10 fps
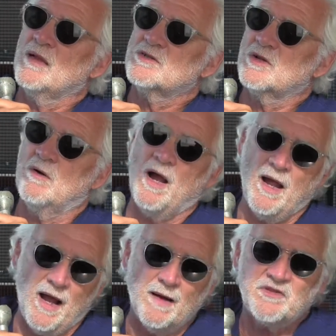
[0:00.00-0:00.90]
So I,
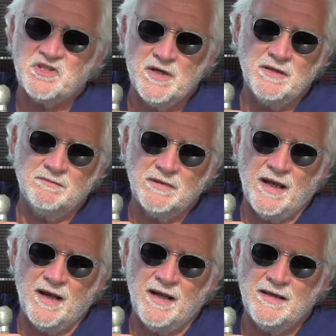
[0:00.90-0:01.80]
am sitting
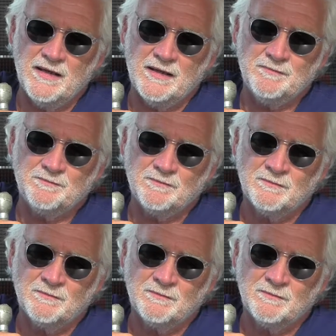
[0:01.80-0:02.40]
at a, uh,